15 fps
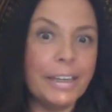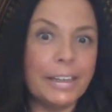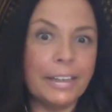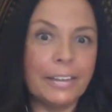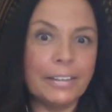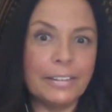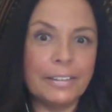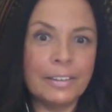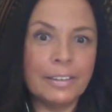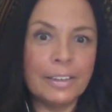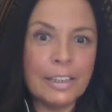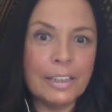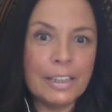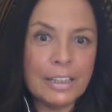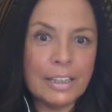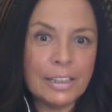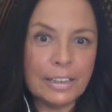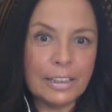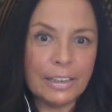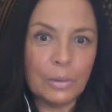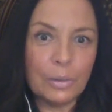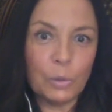and
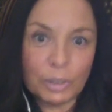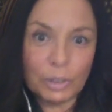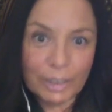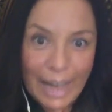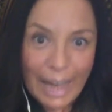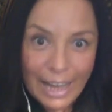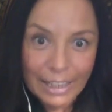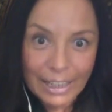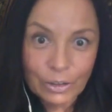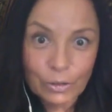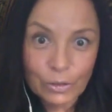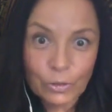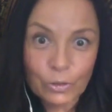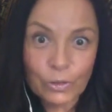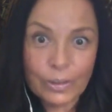what kind of